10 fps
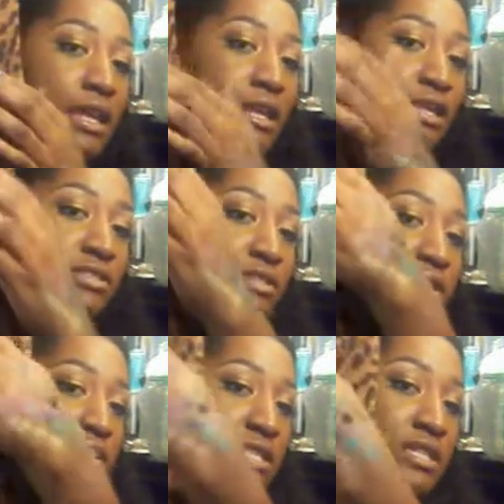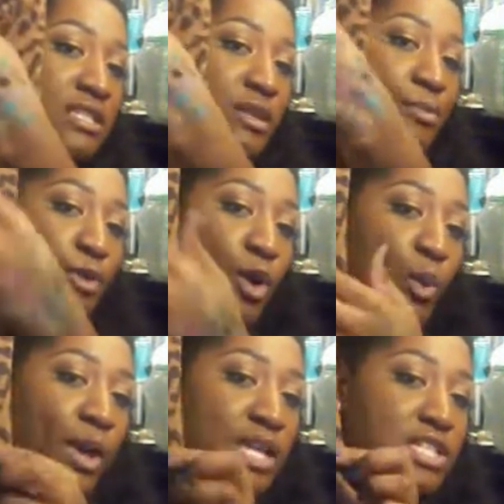And as you can see, it's a zipper,
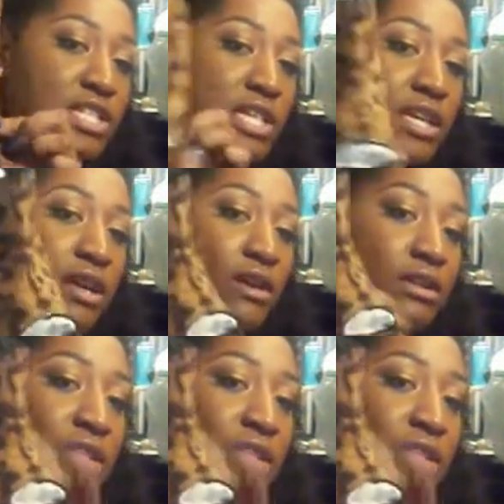wedge heel,